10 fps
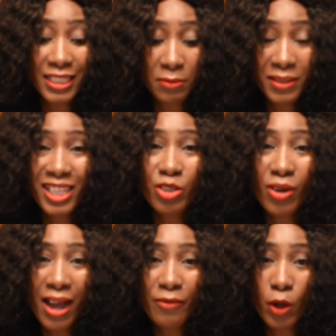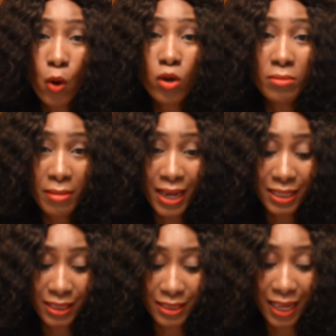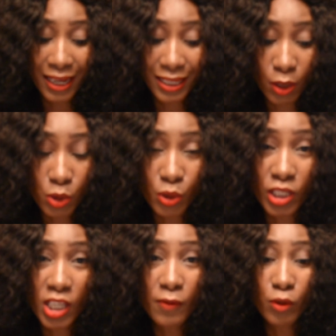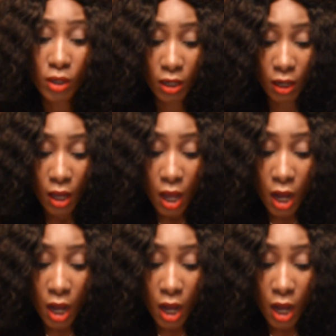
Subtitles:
it's better you have your own mechanic that can also give you a